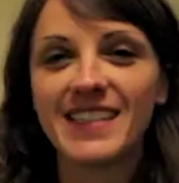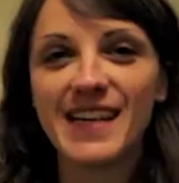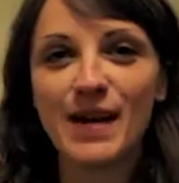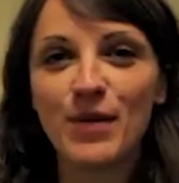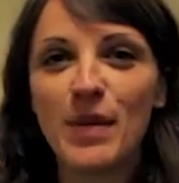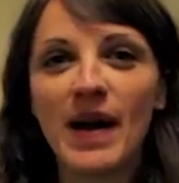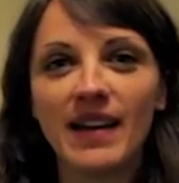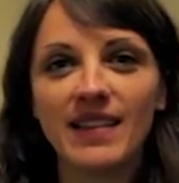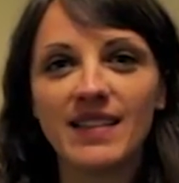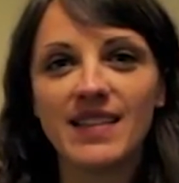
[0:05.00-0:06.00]
Today we're
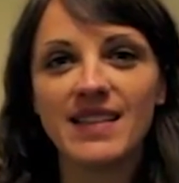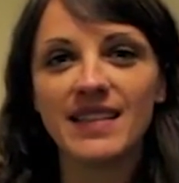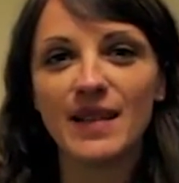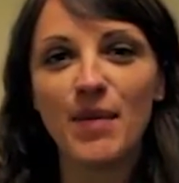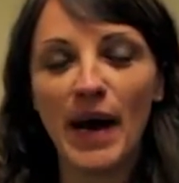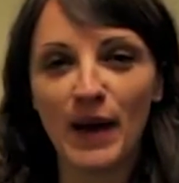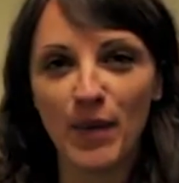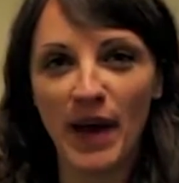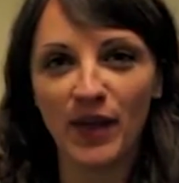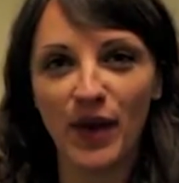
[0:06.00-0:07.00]
behind the scenes in the
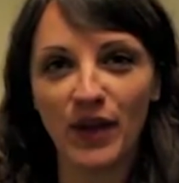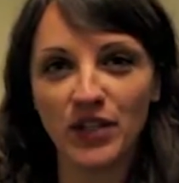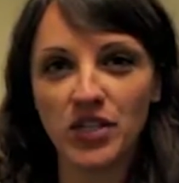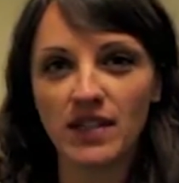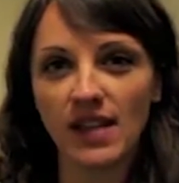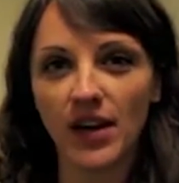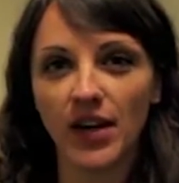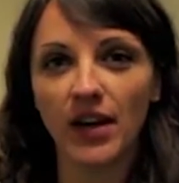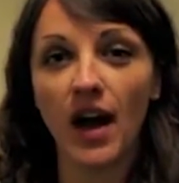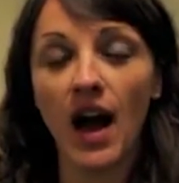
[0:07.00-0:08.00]
Biopathology
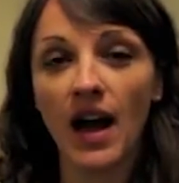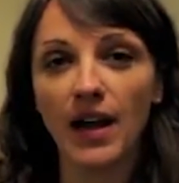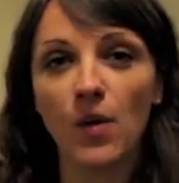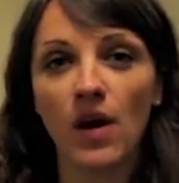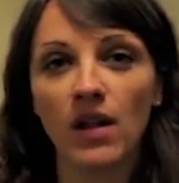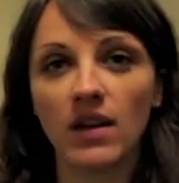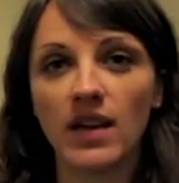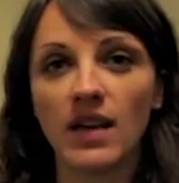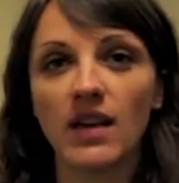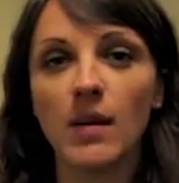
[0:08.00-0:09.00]
Center, a high
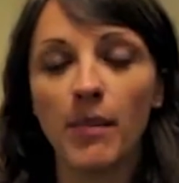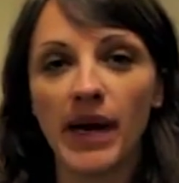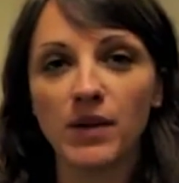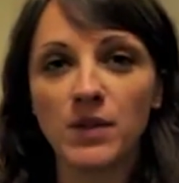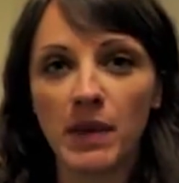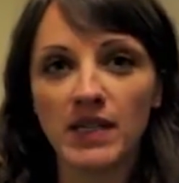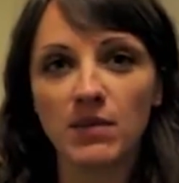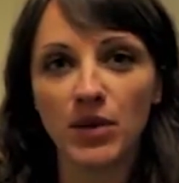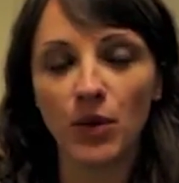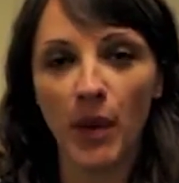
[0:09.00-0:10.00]
quality
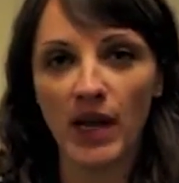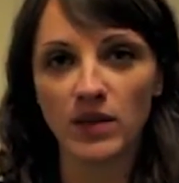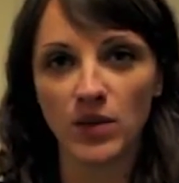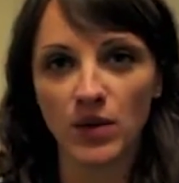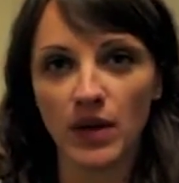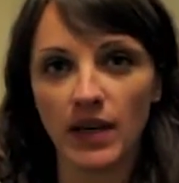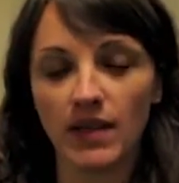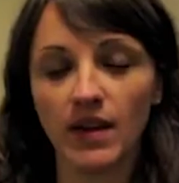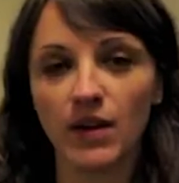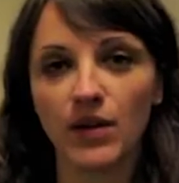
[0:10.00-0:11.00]
biospecimen repository
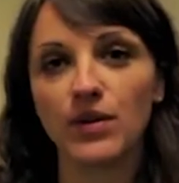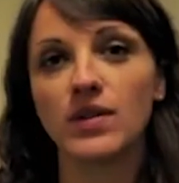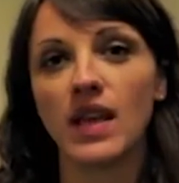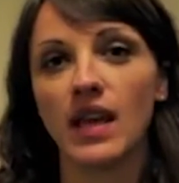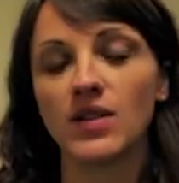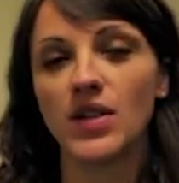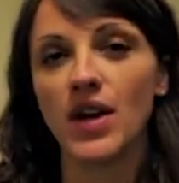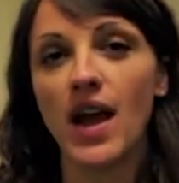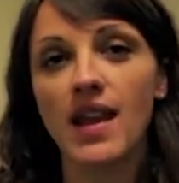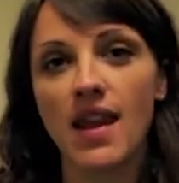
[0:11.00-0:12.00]
that includes
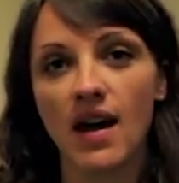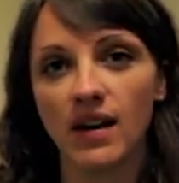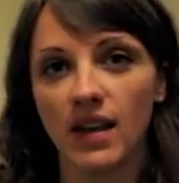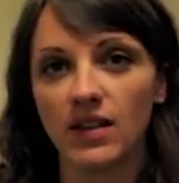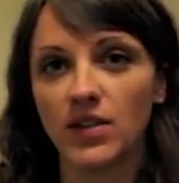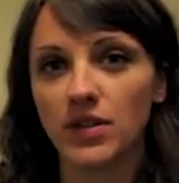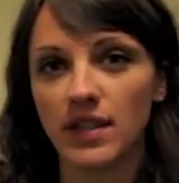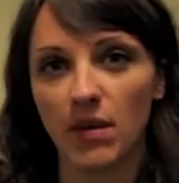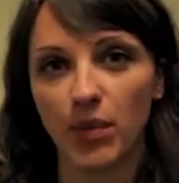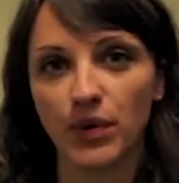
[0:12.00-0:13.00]
cancer and non cancer
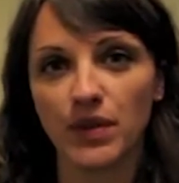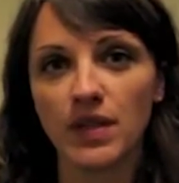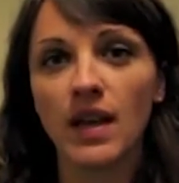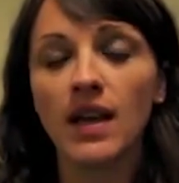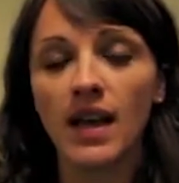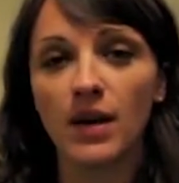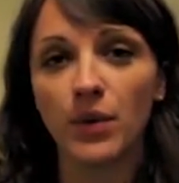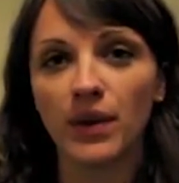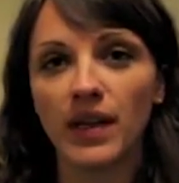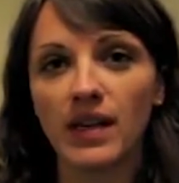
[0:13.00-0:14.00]
samples and
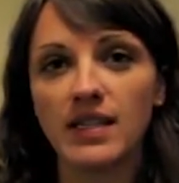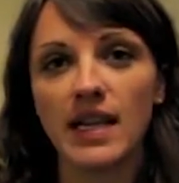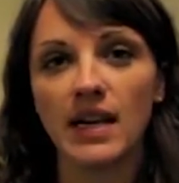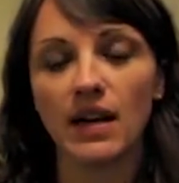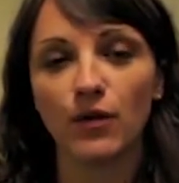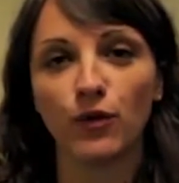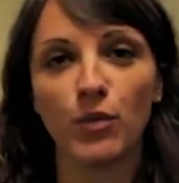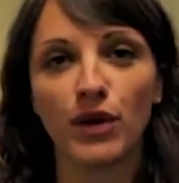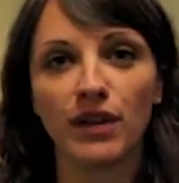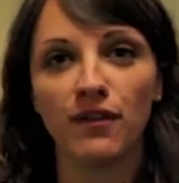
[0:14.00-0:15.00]
related data from
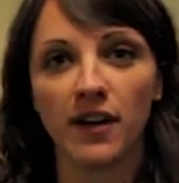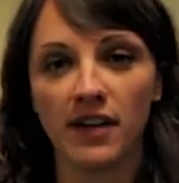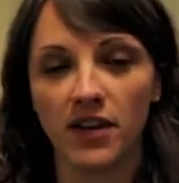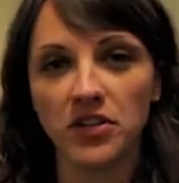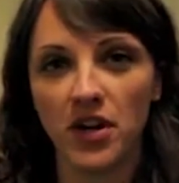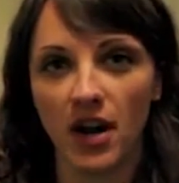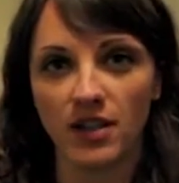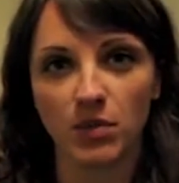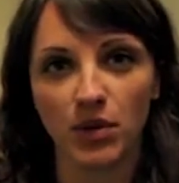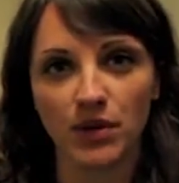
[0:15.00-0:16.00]
more than 500
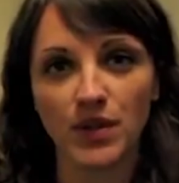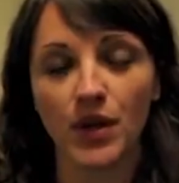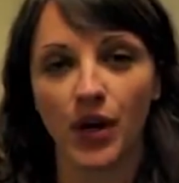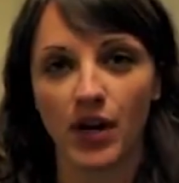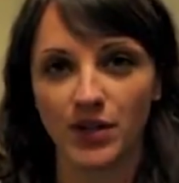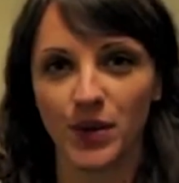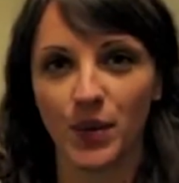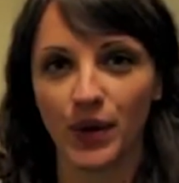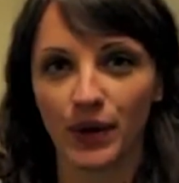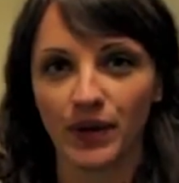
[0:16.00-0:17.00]
hospitals across the
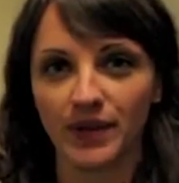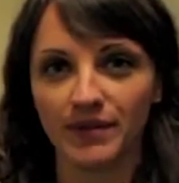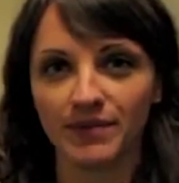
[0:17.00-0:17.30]
world.